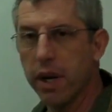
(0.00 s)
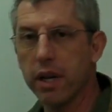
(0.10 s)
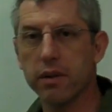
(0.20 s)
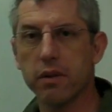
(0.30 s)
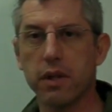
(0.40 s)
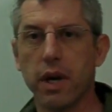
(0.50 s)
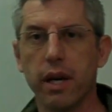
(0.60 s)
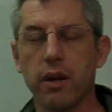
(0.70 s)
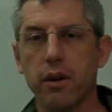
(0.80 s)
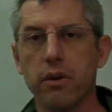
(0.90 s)
because of
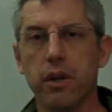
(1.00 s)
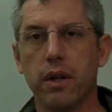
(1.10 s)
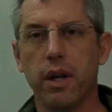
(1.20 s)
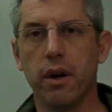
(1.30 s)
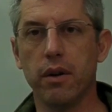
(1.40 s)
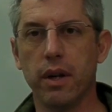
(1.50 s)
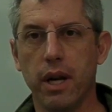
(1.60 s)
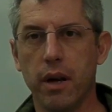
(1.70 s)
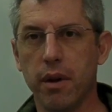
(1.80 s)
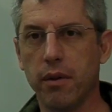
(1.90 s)
side loads on the
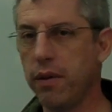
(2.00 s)
aerodynamic